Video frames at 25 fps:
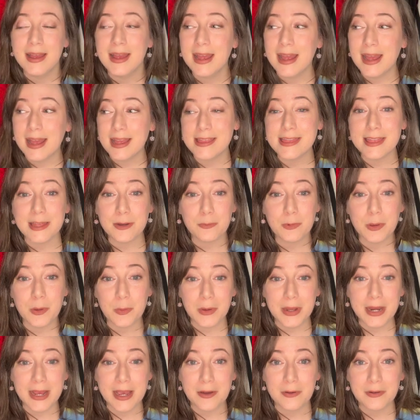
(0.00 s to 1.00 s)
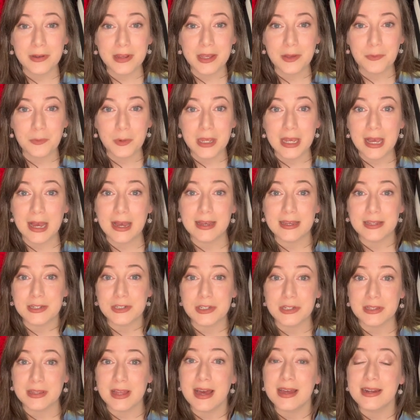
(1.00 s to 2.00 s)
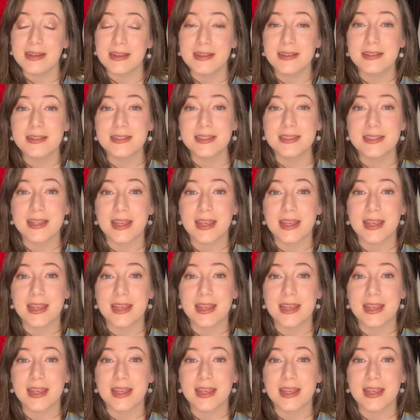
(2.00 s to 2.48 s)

And then we went out and we got enchiladas